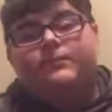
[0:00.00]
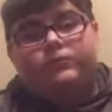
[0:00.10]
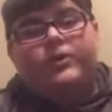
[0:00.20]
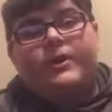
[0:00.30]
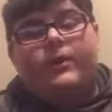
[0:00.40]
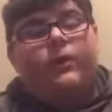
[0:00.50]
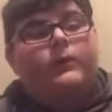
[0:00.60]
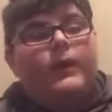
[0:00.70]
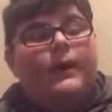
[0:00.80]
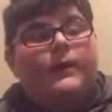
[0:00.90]
pretty good,
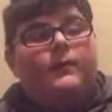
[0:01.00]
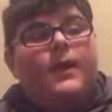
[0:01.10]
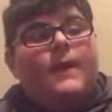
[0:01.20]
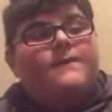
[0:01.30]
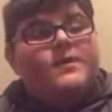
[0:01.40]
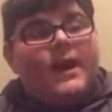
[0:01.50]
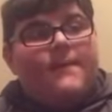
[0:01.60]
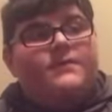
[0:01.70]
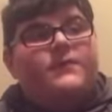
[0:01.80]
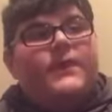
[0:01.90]
and the
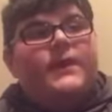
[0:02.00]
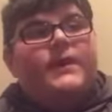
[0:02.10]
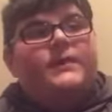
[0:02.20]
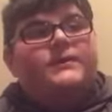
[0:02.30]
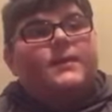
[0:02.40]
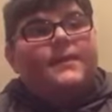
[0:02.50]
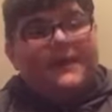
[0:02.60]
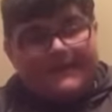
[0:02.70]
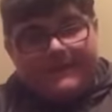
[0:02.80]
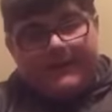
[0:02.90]
atmosphere is
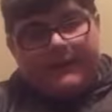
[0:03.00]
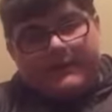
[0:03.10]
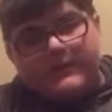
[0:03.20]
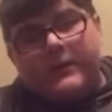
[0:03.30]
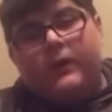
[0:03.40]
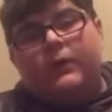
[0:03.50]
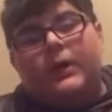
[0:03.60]
amazing. So,